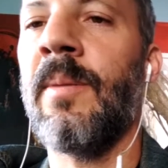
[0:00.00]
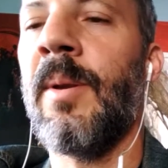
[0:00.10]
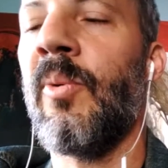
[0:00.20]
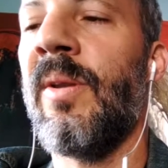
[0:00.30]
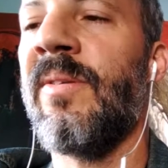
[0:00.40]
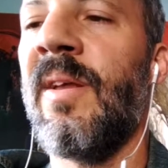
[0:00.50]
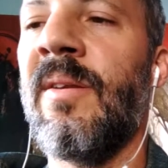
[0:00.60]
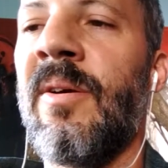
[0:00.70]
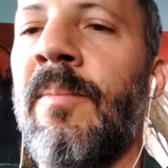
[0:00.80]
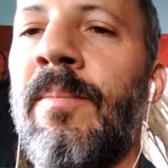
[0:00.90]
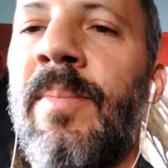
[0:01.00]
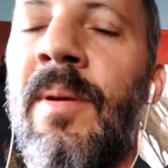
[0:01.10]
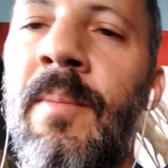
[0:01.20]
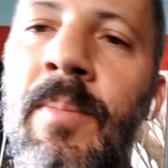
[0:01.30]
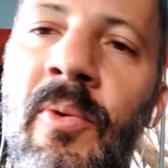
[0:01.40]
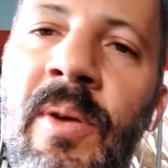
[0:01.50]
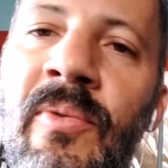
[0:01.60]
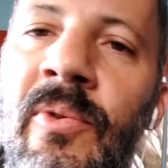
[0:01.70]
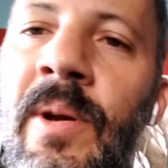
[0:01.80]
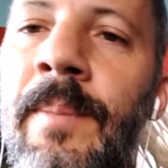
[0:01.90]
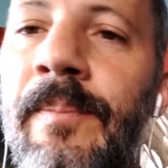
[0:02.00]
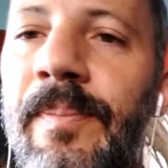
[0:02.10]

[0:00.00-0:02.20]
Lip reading: between center and periphery.